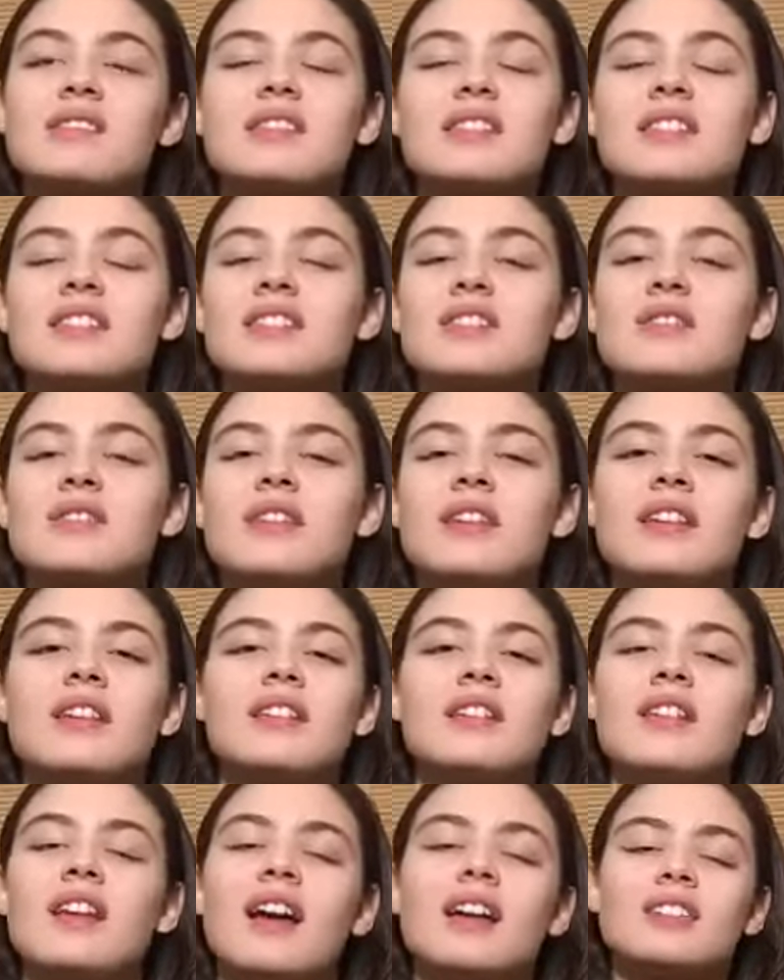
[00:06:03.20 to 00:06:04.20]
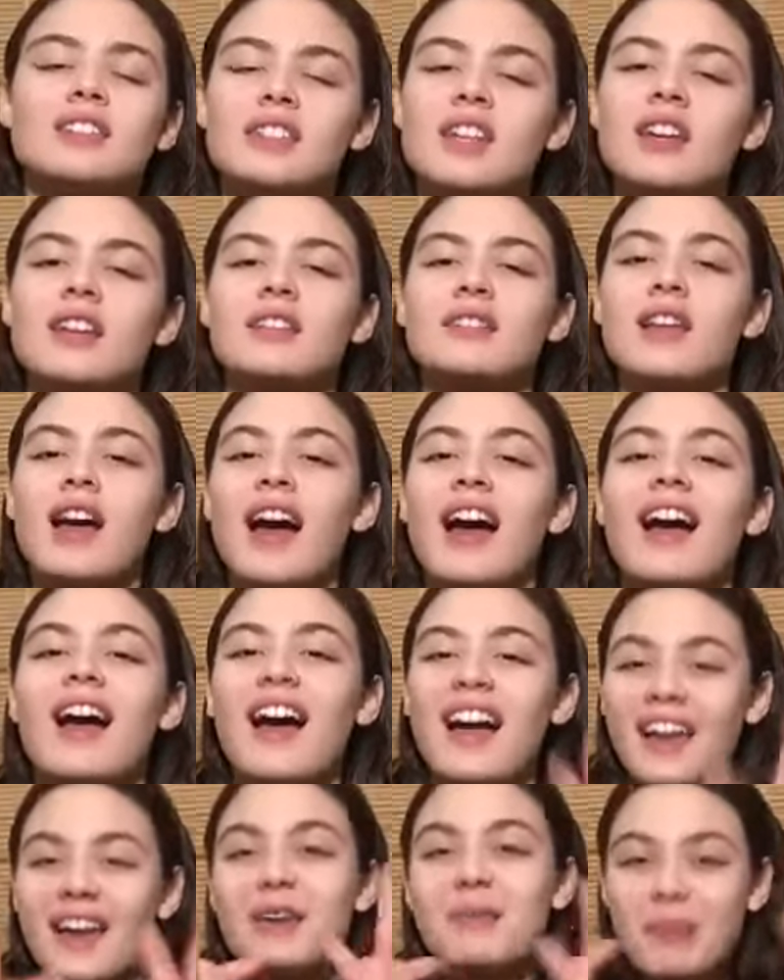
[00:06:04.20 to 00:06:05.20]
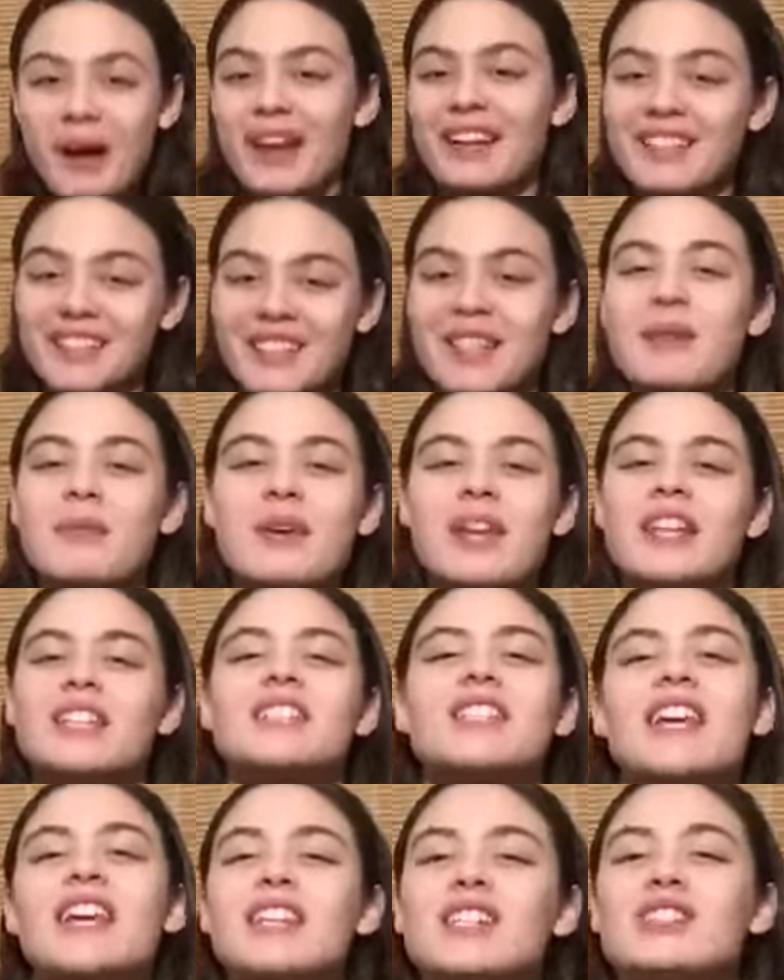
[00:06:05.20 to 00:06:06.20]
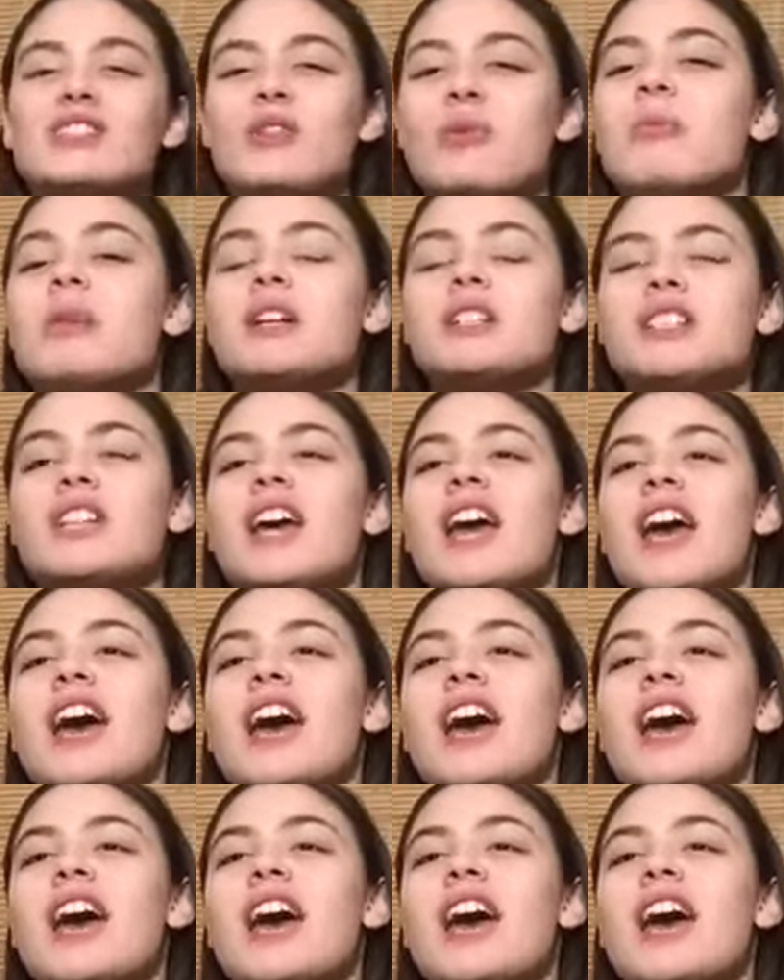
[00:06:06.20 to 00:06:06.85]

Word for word: it's it, I just hate it. I, I hate body shaming. I just hate it so much.